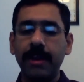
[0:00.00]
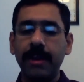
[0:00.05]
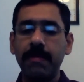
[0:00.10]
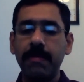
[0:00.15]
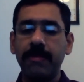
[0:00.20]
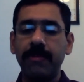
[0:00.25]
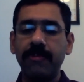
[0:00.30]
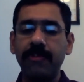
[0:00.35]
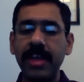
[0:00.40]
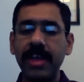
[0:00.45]

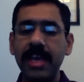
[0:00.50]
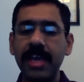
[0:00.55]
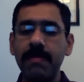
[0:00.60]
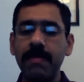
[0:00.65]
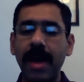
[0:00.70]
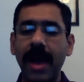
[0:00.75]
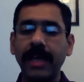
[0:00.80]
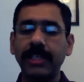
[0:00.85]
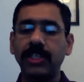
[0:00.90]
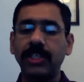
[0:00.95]

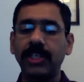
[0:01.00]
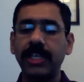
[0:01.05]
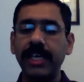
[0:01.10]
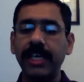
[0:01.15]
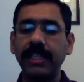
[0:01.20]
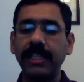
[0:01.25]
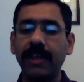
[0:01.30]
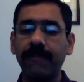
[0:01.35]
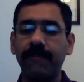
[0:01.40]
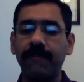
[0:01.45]

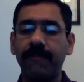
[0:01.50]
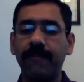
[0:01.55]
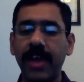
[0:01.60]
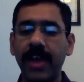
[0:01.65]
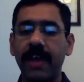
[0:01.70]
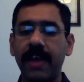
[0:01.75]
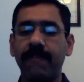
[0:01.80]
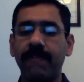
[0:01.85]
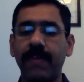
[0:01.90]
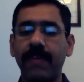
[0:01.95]
reimagining the
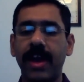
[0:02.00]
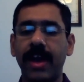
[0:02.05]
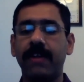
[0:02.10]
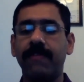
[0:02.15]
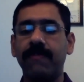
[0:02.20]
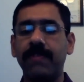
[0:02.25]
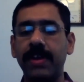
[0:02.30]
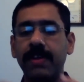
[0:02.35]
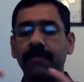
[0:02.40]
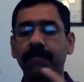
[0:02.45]
way
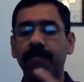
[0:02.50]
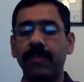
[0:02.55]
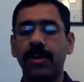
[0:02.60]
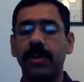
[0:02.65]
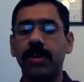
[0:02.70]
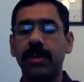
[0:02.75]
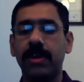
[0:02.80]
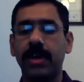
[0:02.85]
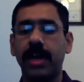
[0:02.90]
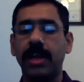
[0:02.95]
where we
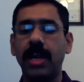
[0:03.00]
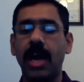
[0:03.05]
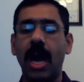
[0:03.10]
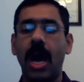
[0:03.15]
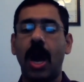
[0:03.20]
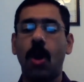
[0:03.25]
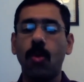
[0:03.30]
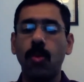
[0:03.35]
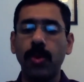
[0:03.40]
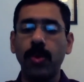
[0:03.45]
work and
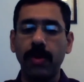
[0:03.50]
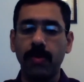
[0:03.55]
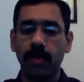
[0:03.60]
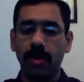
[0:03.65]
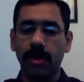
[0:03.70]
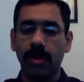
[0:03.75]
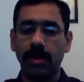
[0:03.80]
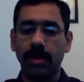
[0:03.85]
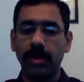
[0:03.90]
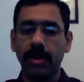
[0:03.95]
how we
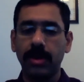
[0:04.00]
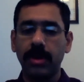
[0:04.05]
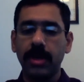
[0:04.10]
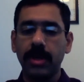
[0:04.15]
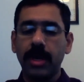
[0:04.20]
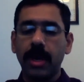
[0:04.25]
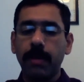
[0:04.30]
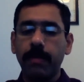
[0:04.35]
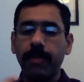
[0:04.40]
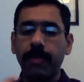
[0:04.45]
work,
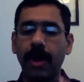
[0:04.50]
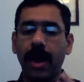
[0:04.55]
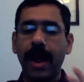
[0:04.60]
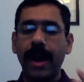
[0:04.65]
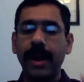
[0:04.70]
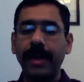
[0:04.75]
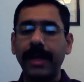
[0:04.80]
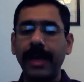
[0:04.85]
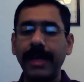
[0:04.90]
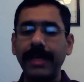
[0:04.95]

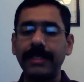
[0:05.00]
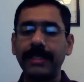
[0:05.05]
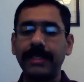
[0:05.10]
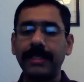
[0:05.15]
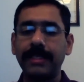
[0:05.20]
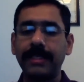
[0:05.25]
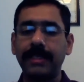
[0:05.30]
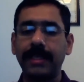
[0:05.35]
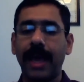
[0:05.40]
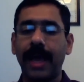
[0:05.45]

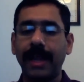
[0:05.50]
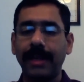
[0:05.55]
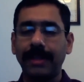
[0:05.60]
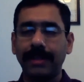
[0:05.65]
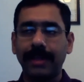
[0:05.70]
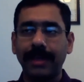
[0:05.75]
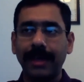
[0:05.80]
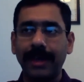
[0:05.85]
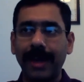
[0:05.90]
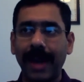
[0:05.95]
prioritize
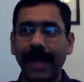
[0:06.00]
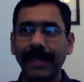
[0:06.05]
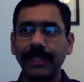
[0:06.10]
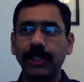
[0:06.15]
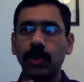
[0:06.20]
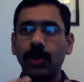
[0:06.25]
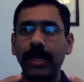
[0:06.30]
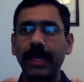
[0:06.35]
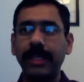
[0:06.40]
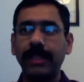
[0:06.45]
and
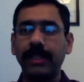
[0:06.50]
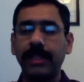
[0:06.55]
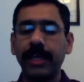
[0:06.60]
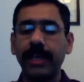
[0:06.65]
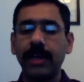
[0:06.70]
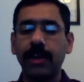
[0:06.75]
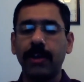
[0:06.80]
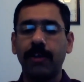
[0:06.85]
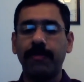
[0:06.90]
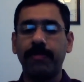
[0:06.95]
gradually
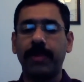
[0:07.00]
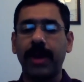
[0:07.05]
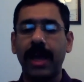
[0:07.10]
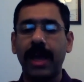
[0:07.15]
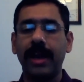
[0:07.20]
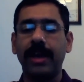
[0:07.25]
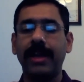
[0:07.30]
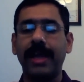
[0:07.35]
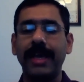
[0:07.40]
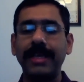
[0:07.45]
think of
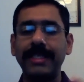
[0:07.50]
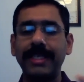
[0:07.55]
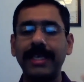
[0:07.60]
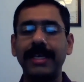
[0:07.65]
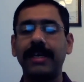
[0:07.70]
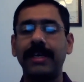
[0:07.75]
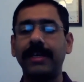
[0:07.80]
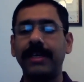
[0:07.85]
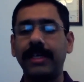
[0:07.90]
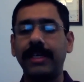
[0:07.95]

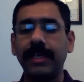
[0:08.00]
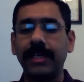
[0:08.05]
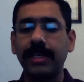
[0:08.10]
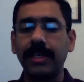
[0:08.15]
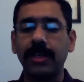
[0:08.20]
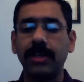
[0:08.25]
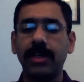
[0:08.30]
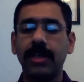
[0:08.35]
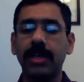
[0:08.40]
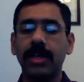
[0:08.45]
prioritizing a
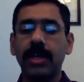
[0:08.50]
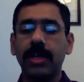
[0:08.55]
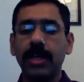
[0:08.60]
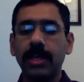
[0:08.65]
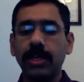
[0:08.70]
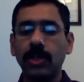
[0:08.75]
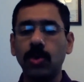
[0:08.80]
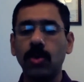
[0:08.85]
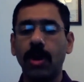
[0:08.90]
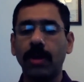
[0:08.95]
return
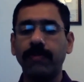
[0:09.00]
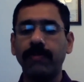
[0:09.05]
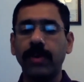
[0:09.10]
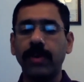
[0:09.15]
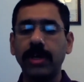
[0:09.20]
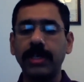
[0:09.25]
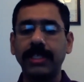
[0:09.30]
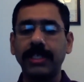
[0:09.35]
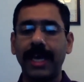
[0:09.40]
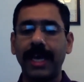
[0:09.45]
to a
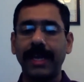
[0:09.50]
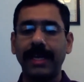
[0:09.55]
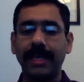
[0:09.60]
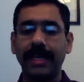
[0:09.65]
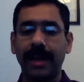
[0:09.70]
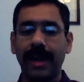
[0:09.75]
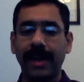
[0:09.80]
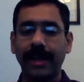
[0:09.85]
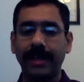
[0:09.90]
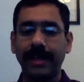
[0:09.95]
work
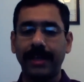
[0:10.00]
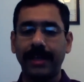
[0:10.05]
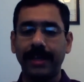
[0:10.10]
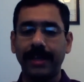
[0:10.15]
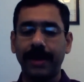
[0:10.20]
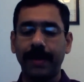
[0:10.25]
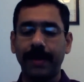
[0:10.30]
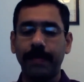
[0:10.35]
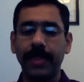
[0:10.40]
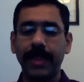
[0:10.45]
site
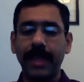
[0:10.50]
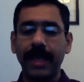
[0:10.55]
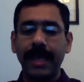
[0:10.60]
criteria,